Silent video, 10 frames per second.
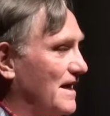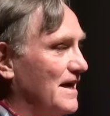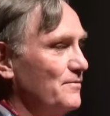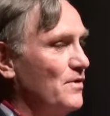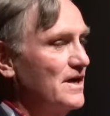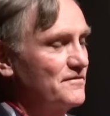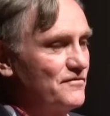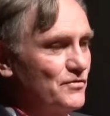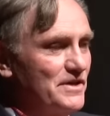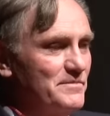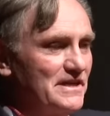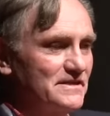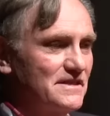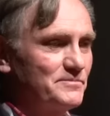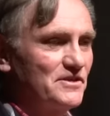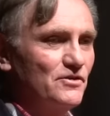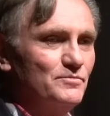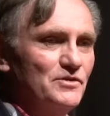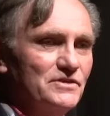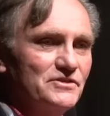I walked 40 minutes up to
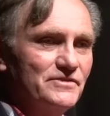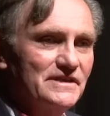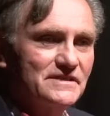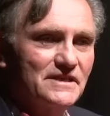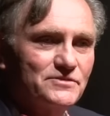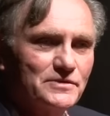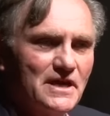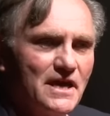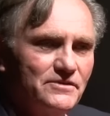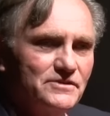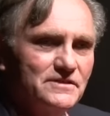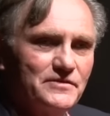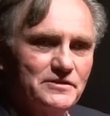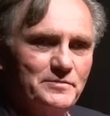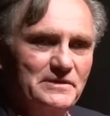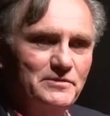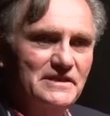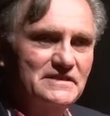Hoboken train station with hundreds of other people.